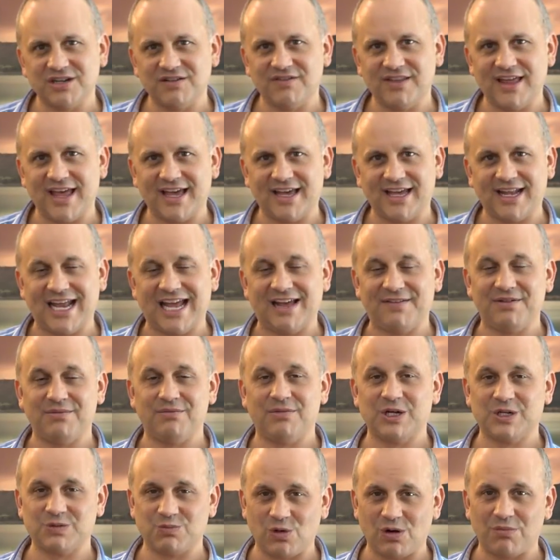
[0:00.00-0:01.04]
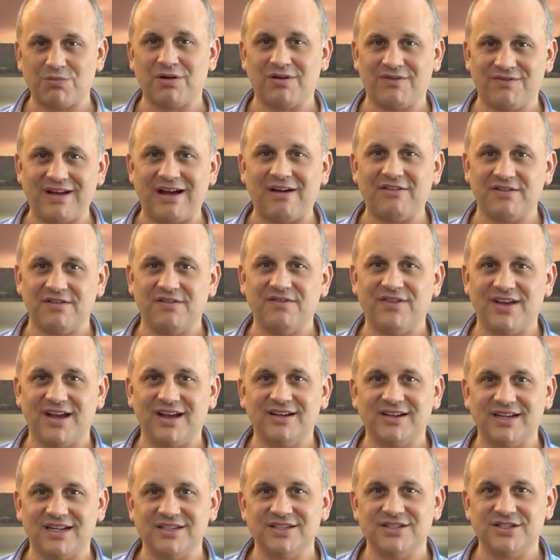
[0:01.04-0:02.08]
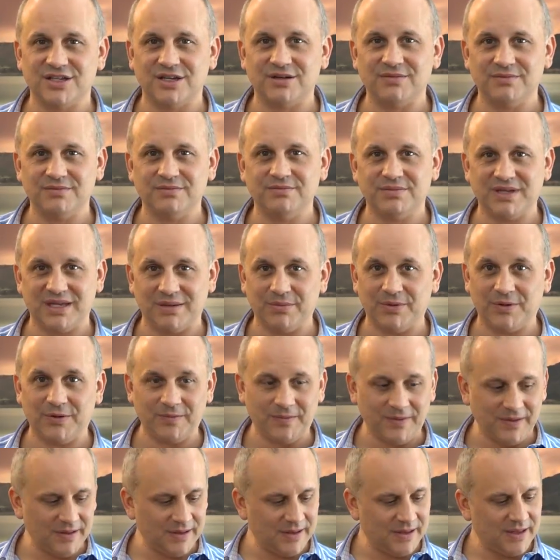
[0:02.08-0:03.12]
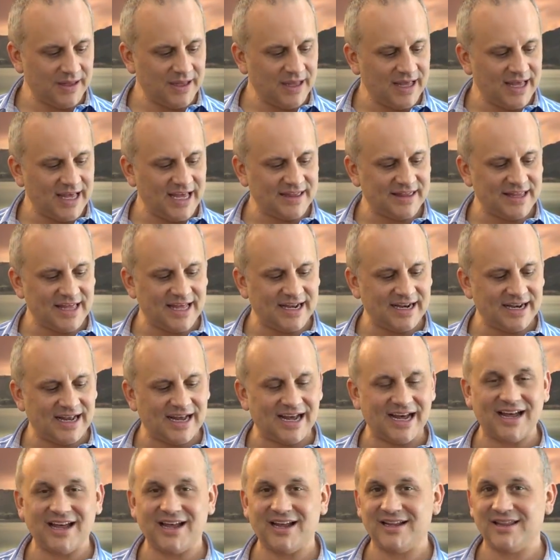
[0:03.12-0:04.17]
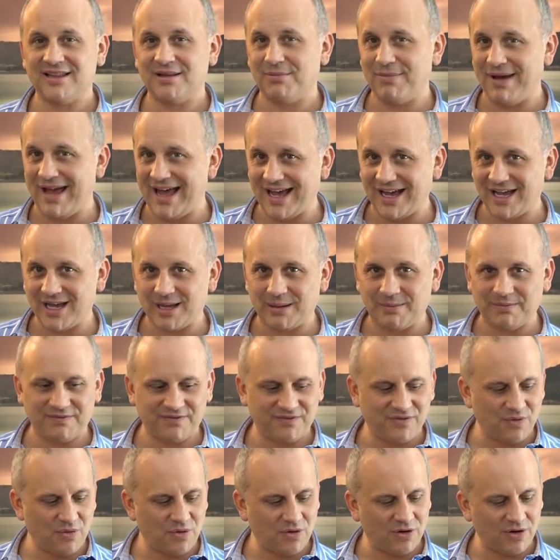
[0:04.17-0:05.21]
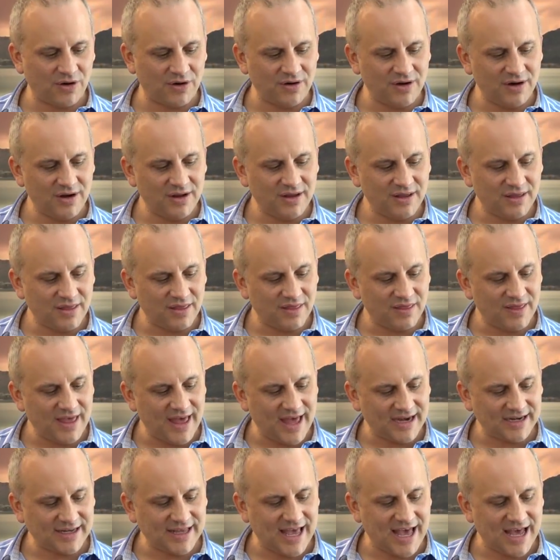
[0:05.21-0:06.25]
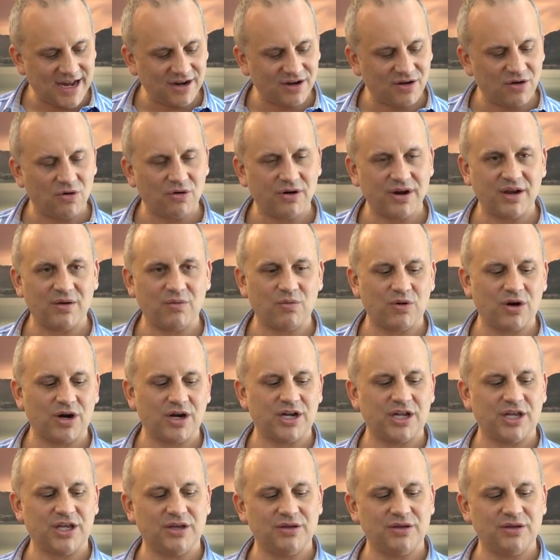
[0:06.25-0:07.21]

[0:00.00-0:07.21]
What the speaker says: of that can have a much more profound effect on some people. And then on the backup for that category, we're going to